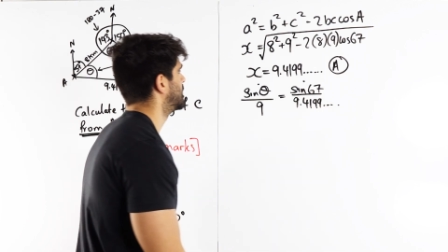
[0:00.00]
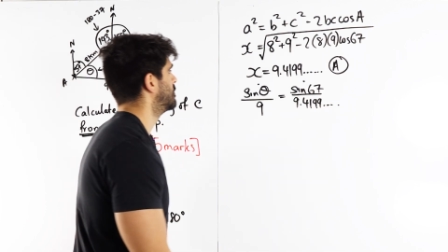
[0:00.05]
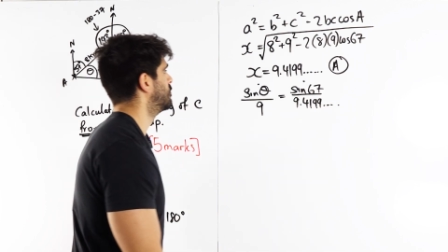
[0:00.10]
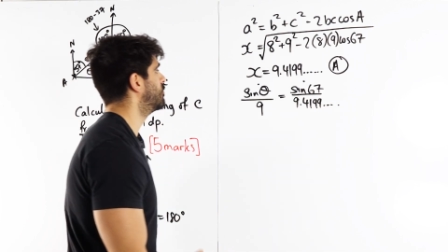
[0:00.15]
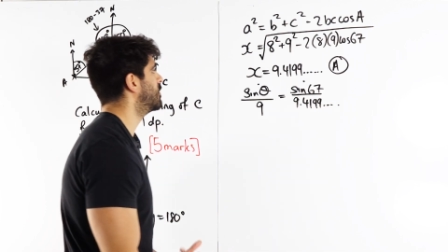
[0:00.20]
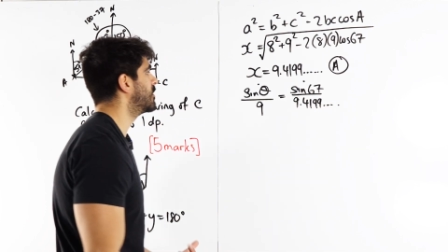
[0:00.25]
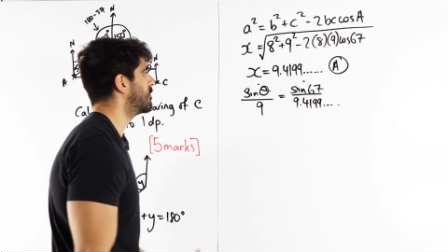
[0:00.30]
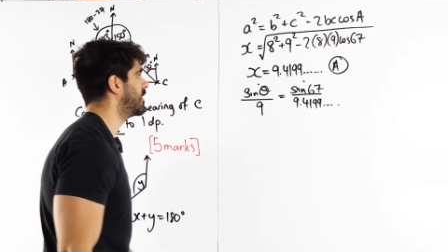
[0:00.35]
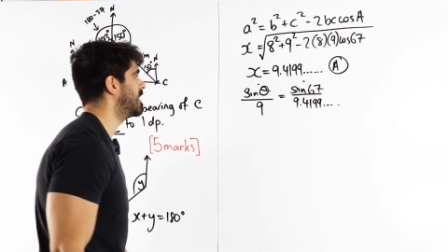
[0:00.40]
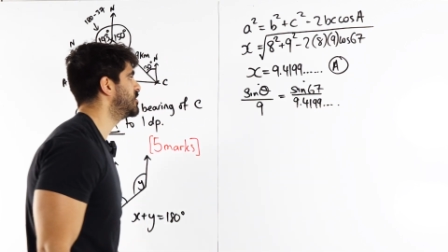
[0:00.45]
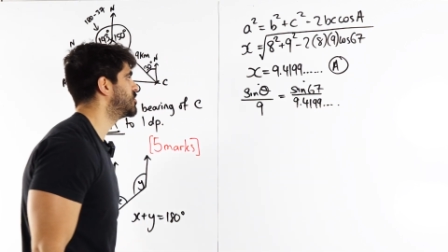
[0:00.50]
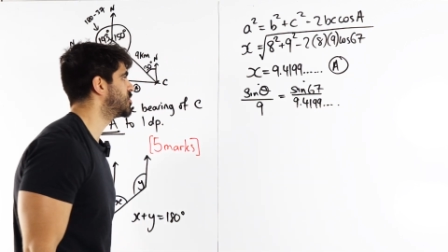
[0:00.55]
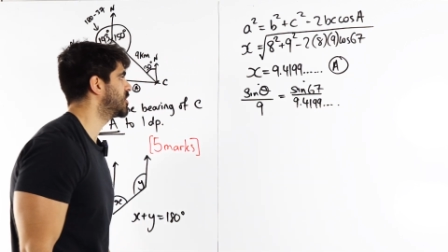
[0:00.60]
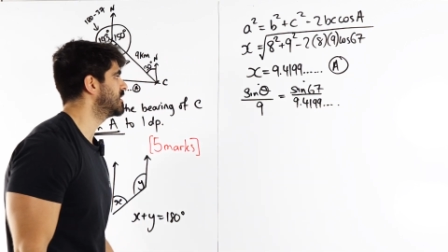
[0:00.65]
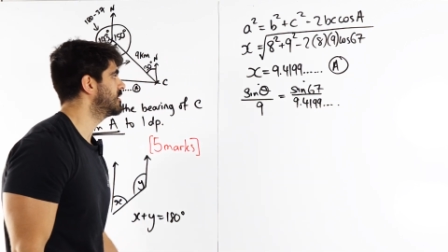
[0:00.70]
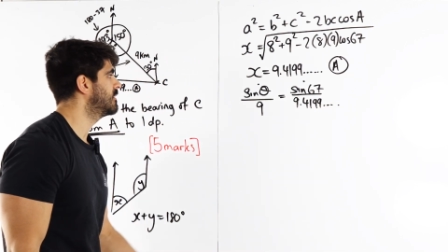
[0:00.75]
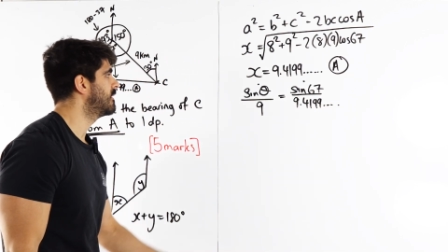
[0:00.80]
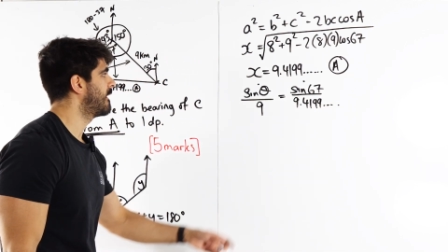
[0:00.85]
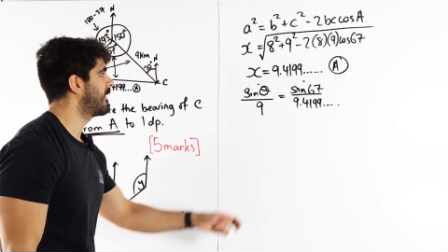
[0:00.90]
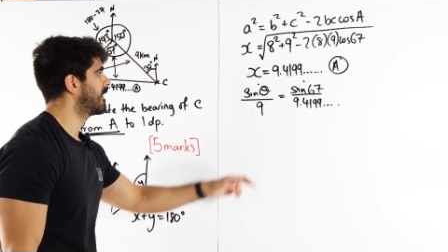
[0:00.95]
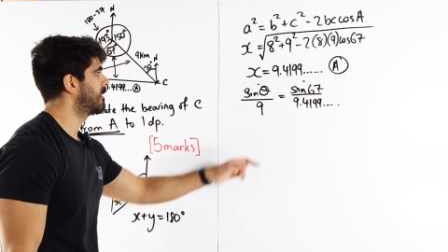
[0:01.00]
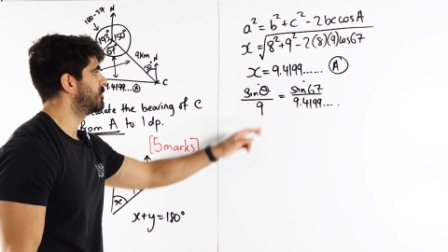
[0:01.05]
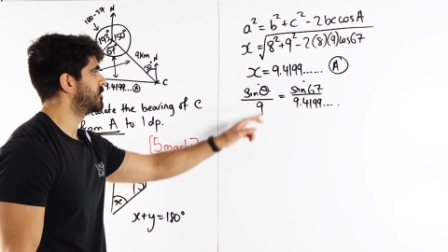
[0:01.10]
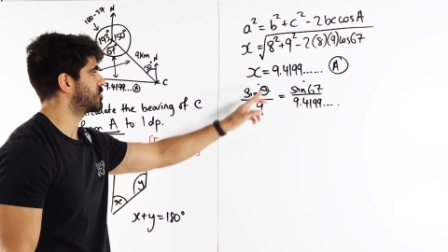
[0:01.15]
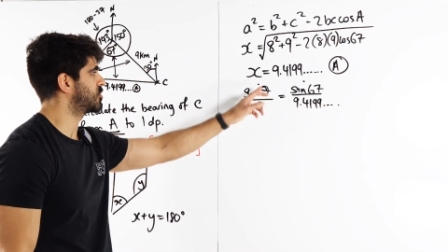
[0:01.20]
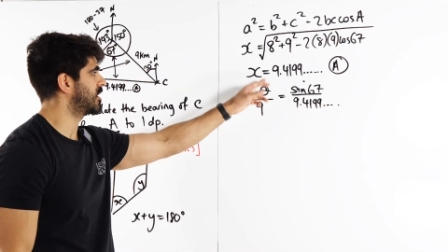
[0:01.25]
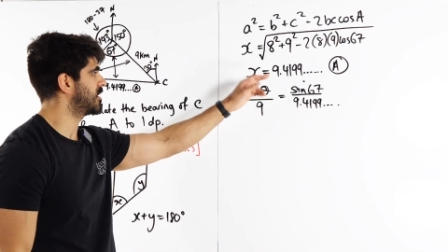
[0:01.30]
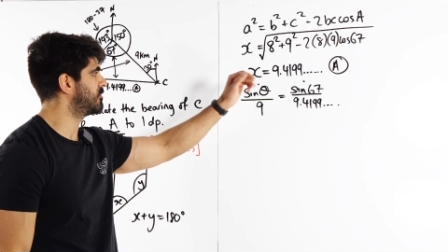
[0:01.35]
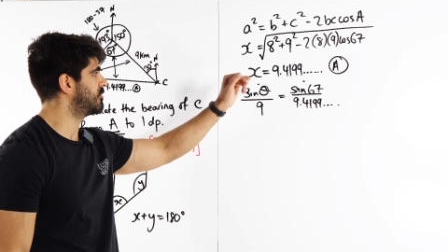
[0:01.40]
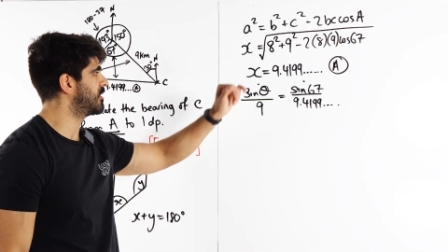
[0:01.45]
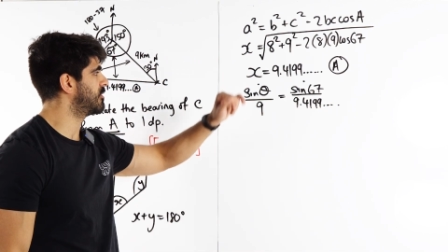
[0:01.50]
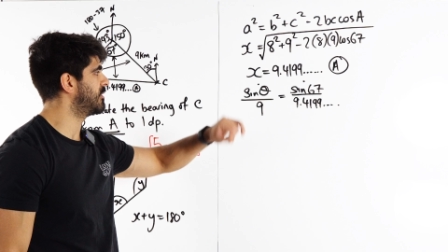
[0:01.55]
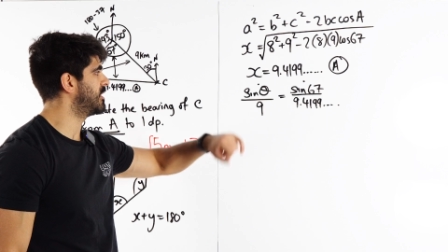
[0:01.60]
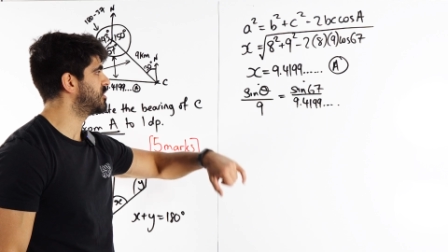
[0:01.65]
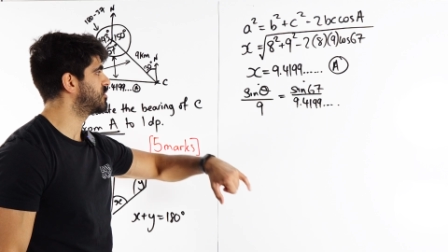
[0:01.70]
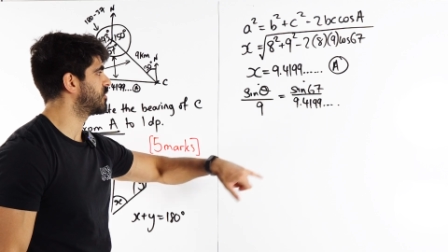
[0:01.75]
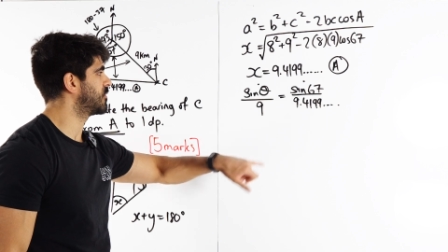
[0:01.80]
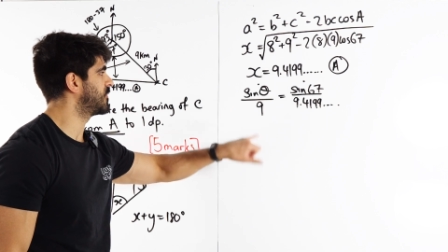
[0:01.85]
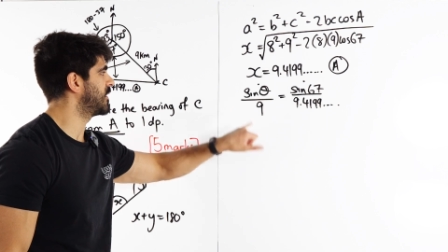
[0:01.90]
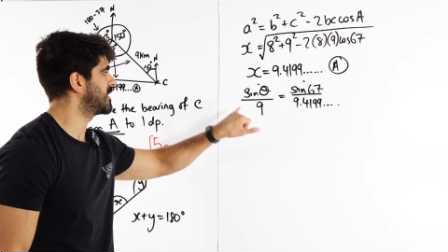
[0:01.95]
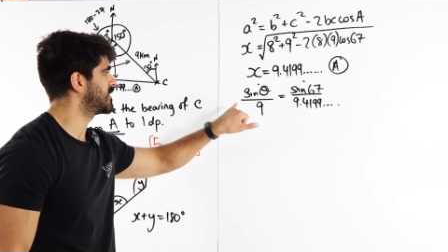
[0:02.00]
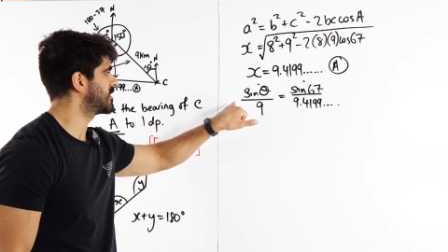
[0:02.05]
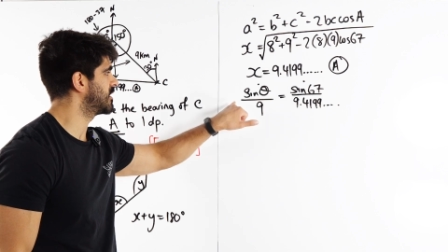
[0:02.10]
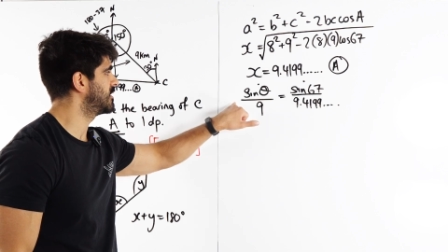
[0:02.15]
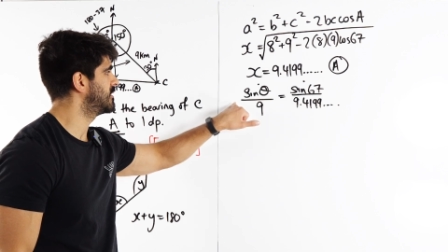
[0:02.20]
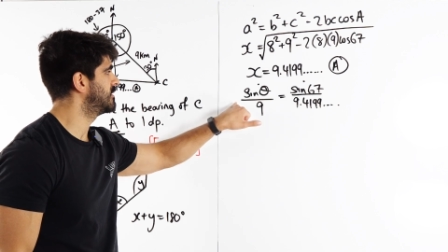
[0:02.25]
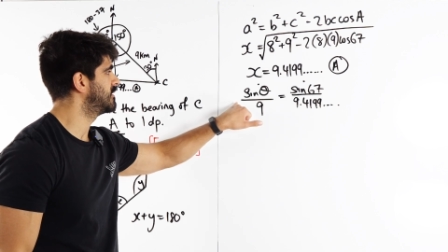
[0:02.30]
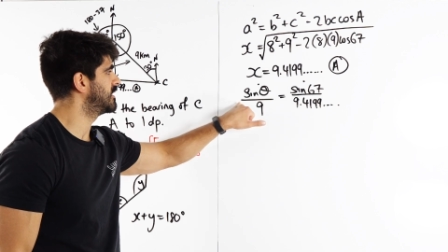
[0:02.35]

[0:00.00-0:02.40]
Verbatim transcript: rearranging we're trying to rearrange for theta.